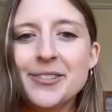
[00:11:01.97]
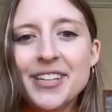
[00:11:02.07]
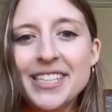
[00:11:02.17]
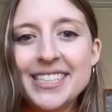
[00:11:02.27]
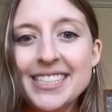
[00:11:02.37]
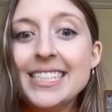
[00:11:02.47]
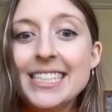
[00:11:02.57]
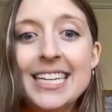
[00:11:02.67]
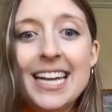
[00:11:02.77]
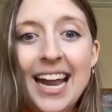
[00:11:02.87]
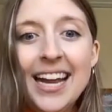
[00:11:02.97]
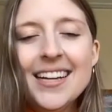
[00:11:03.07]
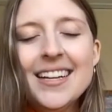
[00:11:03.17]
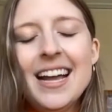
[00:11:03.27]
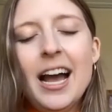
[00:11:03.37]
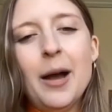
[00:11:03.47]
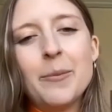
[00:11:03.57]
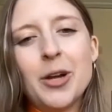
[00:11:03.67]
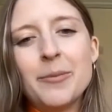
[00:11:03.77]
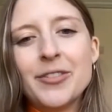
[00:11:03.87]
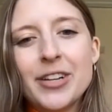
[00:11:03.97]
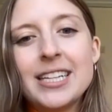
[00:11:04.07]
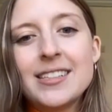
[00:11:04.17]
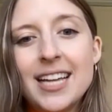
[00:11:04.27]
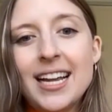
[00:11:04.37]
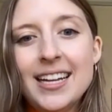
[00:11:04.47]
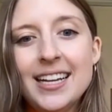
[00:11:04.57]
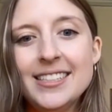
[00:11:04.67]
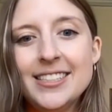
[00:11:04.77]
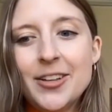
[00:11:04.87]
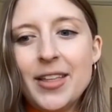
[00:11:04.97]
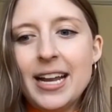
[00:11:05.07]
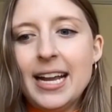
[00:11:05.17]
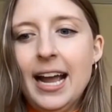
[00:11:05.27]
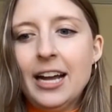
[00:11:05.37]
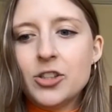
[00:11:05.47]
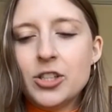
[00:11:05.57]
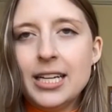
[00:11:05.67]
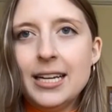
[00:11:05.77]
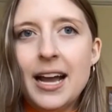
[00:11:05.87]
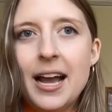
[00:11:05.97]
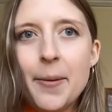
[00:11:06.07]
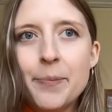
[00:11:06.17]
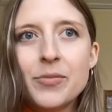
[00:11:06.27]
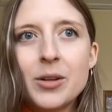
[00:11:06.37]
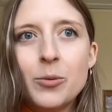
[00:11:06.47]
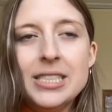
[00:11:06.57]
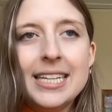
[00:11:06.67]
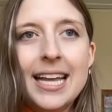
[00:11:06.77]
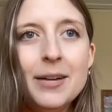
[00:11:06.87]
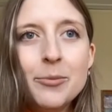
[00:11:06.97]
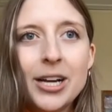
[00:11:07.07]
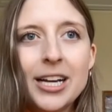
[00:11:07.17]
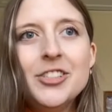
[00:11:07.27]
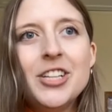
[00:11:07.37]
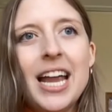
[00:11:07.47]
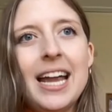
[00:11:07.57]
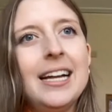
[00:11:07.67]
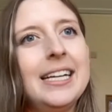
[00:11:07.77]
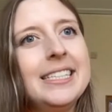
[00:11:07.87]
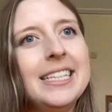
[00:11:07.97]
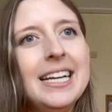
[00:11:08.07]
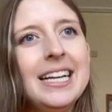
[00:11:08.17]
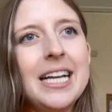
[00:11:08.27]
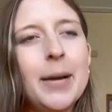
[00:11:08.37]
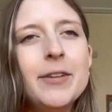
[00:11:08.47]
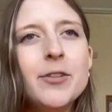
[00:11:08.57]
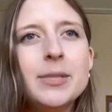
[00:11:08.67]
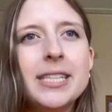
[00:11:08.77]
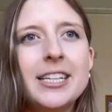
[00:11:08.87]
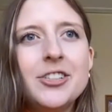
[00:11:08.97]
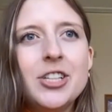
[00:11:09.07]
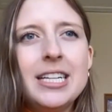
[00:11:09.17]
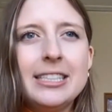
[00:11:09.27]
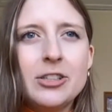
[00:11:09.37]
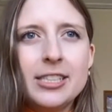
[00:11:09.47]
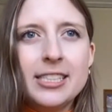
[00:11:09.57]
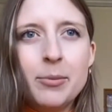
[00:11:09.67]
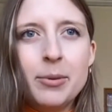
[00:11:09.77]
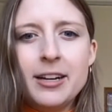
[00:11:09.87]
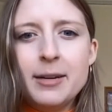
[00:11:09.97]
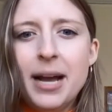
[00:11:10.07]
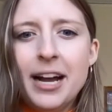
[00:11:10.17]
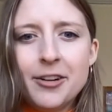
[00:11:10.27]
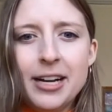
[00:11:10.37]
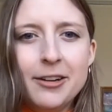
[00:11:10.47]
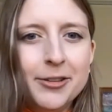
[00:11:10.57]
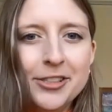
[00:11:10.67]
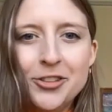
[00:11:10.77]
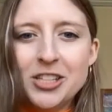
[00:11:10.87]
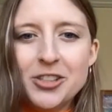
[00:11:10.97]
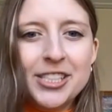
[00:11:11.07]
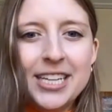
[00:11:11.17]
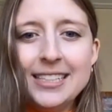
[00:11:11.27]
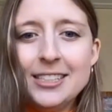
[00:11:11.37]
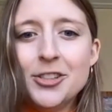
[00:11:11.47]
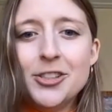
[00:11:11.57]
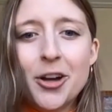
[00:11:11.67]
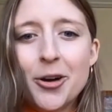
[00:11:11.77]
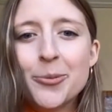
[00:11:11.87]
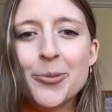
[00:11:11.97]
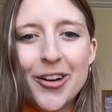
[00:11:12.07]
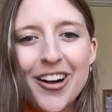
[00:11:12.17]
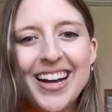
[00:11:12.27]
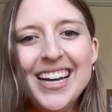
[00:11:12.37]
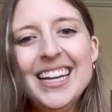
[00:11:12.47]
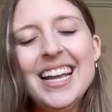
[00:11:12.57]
it was to today, got me really excited. So then I actually went to Cambridge, and coming from such an interdisciplinary background, gender studies is so broad.